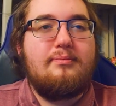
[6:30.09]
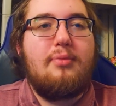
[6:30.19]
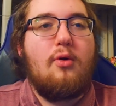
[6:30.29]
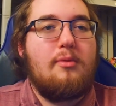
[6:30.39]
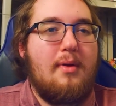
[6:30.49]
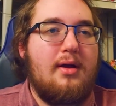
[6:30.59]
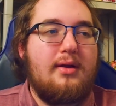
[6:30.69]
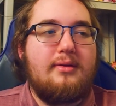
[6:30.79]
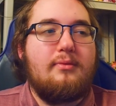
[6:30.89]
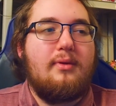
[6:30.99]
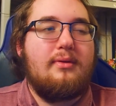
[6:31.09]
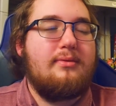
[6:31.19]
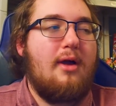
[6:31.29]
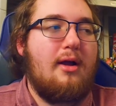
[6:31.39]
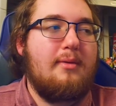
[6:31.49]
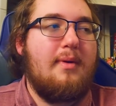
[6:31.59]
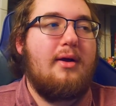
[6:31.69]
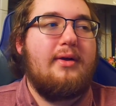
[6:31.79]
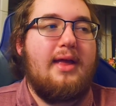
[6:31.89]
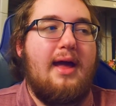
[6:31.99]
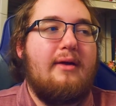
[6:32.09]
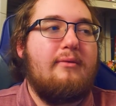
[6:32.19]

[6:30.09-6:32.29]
Pokemon we'll talk about, yeah,